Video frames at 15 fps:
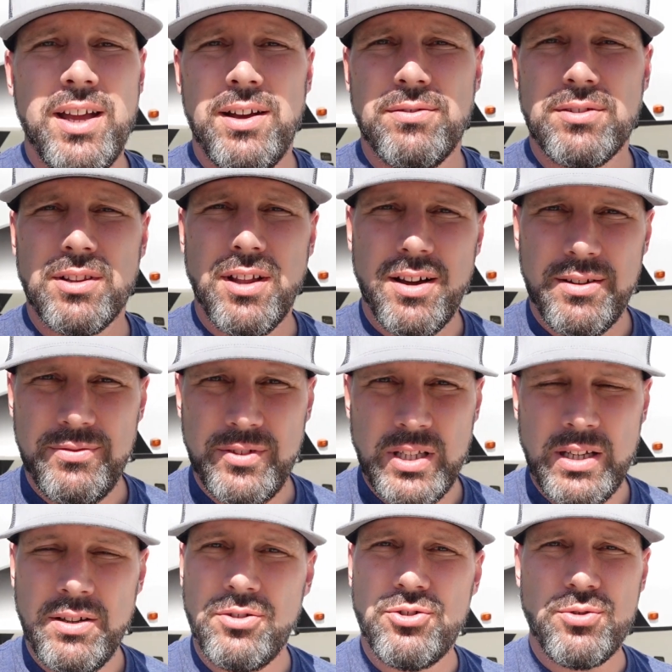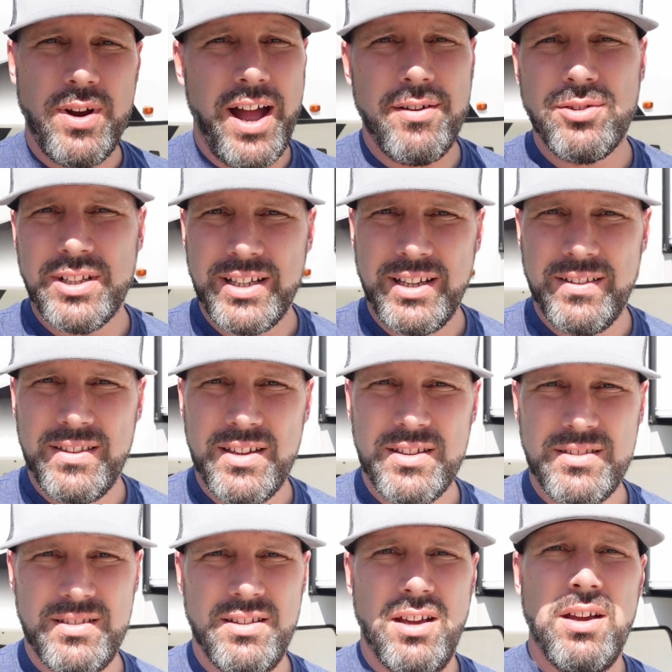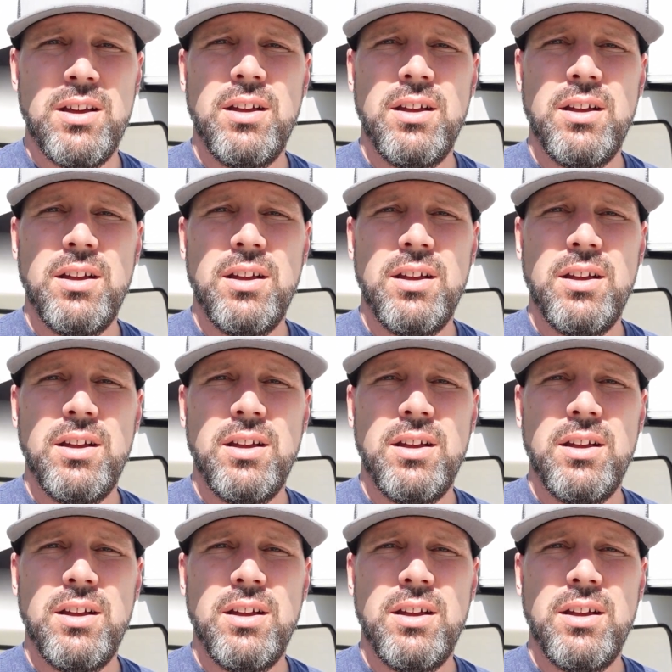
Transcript: have loved traveling in this.